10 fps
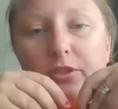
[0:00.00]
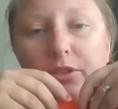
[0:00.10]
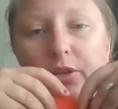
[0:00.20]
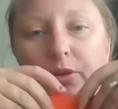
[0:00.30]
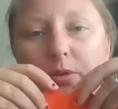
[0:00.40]

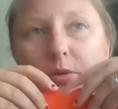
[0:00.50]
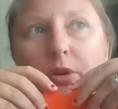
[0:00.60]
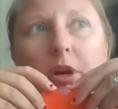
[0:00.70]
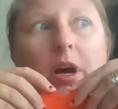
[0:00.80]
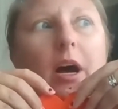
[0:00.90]
So
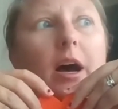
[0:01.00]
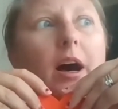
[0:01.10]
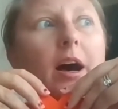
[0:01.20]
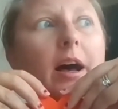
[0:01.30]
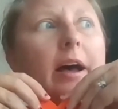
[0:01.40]

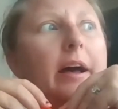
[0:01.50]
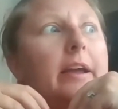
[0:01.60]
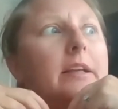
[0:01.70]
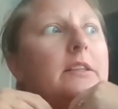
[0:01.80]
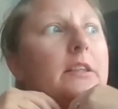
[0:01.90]

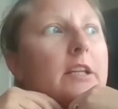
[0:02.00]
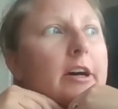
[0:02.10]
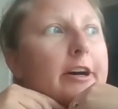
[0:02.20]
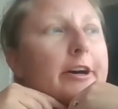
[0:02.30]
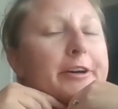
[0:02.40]
I
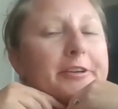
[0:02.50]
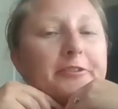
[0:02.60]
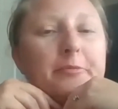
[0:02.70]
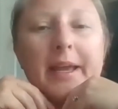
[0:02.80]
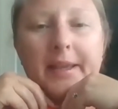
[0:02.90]
love
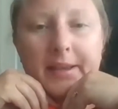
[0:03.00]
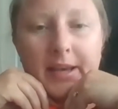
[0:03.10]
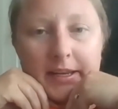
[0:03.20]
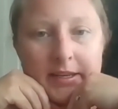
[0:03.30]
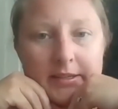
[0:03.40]
my
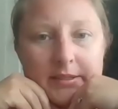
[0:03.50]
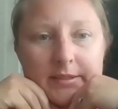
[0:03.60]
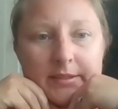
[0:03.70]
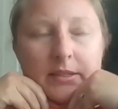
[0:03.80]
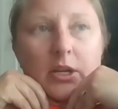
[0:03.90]
kindness,
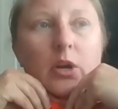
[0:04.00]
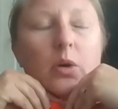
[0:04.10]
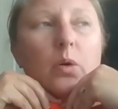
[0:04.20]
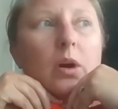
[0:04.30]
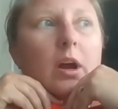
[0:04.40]

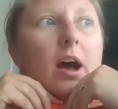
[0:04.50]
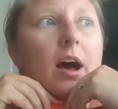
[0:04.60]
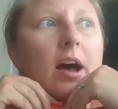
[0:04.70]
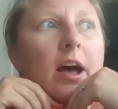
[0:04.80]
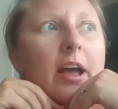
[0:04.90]
or
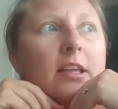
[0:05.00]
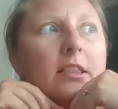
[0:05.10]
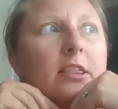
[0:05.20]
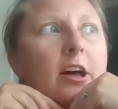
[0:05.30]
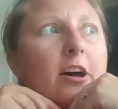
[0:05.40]
I
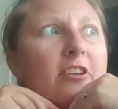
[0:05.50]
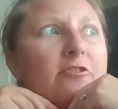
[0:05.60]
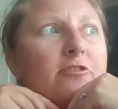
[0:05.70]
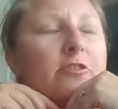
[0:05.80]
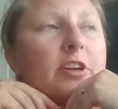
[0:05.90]

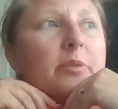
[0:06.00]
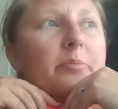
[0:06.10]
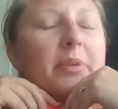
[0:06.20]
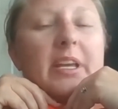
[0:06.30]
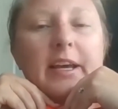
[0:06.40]
love
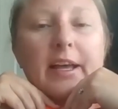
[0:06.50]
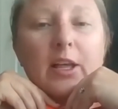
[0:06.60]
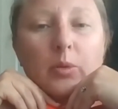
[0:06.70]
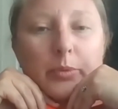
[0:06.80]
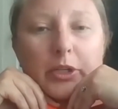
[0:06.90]
being a
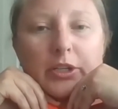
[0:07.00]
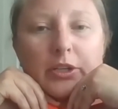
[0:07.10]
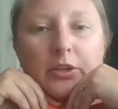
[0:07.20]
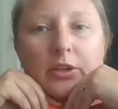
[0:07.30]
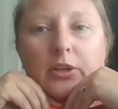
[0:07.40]
helper,
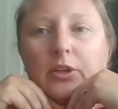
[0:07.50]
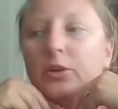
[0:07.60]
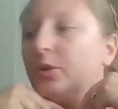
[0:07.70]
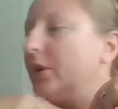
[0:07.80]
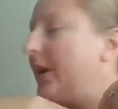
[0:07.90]

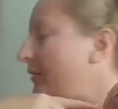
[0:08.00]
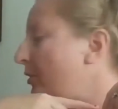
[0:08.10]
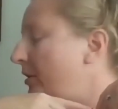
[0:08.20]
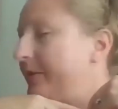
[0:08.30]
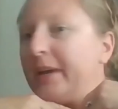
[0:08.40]
or I
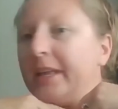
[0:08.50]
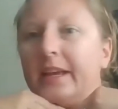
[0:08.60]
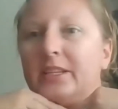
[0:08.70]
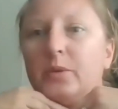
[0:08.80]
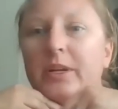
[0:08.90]
wrote on my
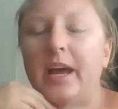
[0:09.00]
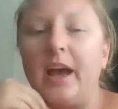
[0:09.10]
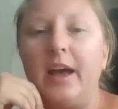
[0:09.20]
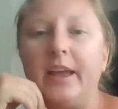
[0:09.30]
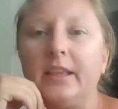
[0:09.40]
last one,
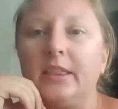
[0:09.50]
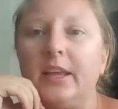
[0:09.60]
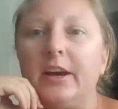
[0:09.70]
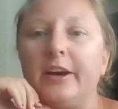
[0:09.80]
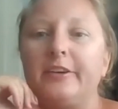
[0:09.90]
I
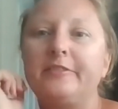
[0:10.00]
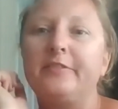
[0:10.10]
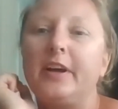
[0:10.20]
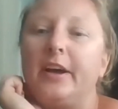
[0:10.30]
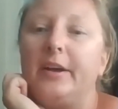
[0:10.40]
love
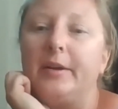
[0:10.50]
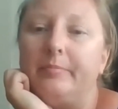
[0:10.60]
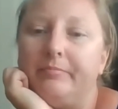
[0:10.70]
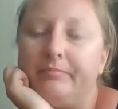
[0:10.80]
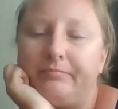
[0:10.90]

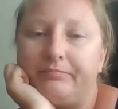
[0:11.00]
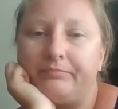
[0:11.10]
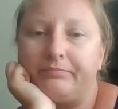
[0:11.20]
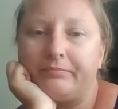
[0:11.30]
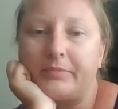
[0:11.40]

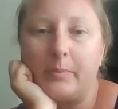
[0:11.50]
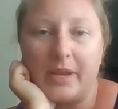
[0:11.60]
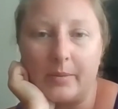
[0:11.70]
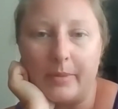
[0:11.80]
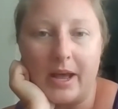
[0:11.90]

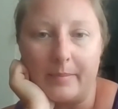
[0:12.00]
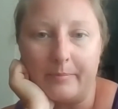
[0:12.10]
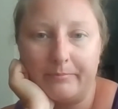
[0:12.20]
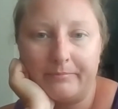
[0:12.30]
being a mom.